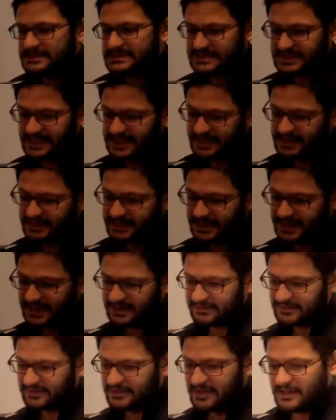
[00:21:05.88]
saying
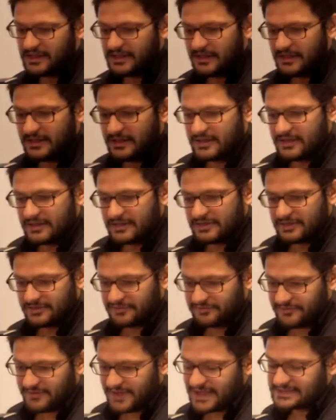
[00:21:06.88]
that the
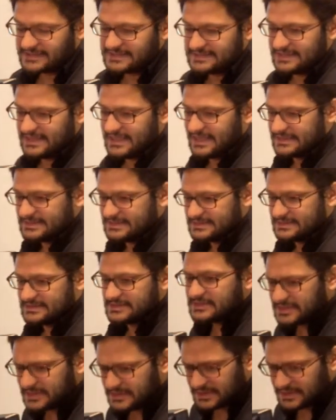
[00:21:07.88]
fact that